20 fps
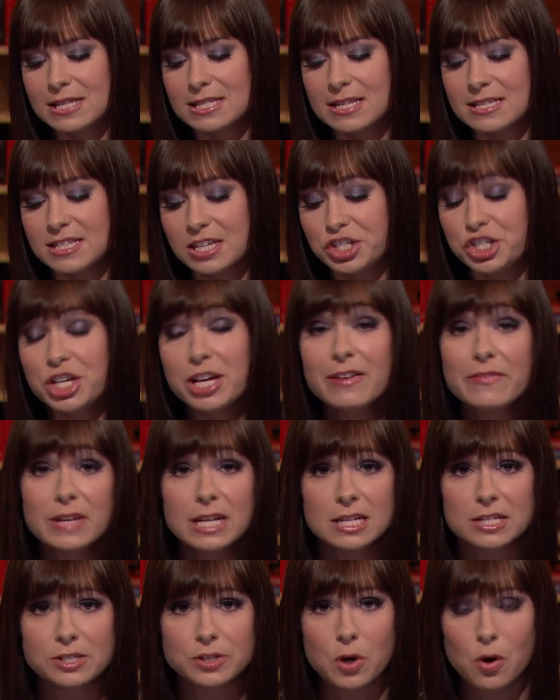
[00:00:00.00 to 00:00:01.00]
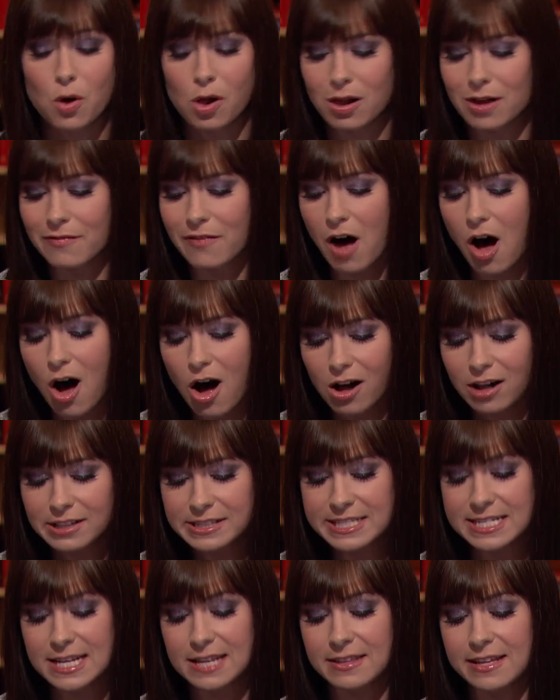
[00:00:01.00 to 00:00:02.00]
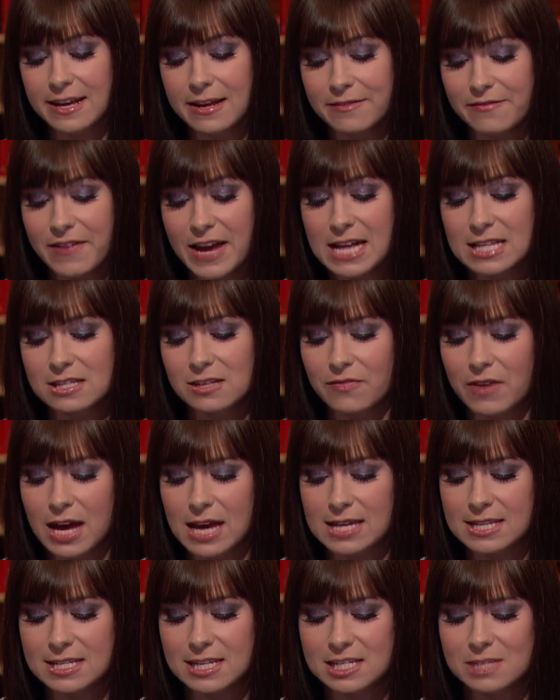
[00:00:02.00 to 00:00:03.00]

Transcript: is achieving its goal of halting the advance of ISIS,